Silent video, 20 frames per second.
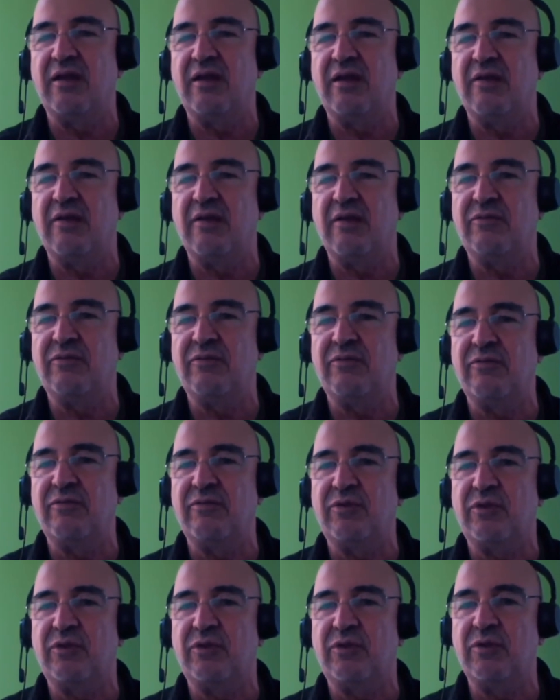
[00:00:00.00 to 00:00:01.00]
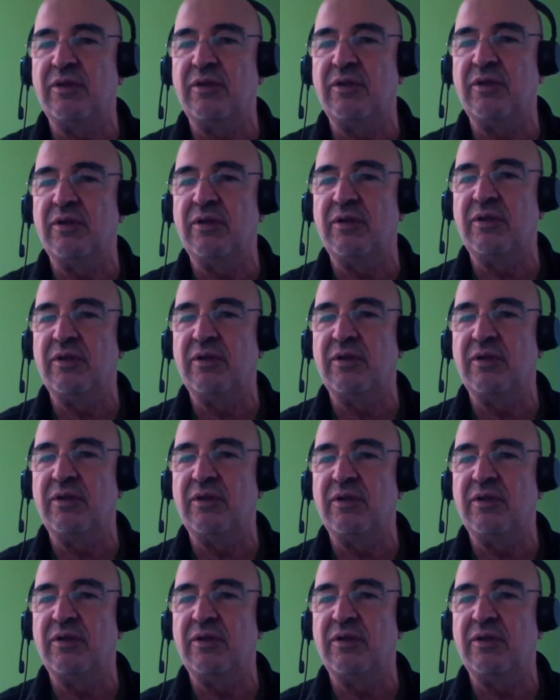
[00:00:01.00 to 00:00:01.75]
some storage elements